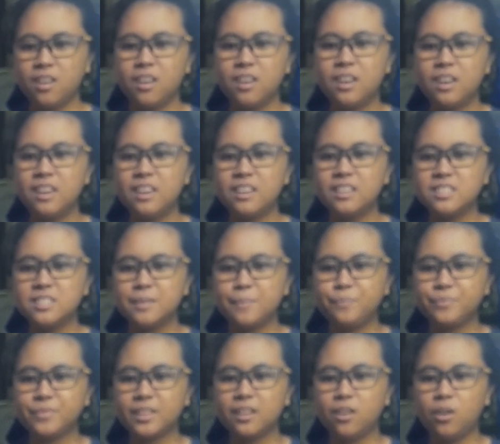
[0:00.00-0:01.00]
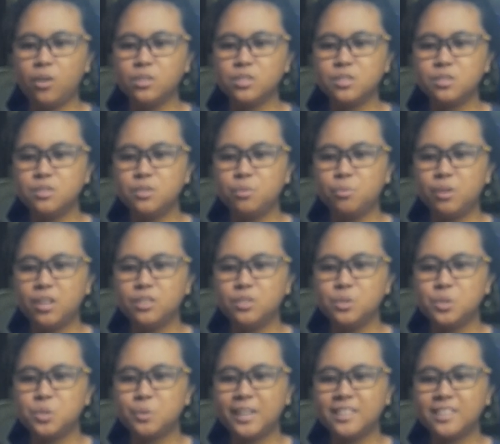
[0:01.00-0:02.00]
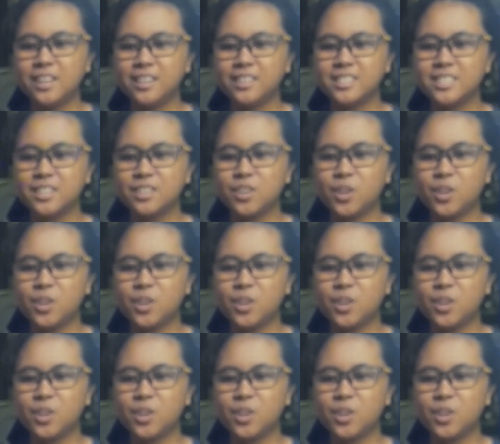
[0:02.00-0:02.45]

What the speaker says: He is also the one who trained us.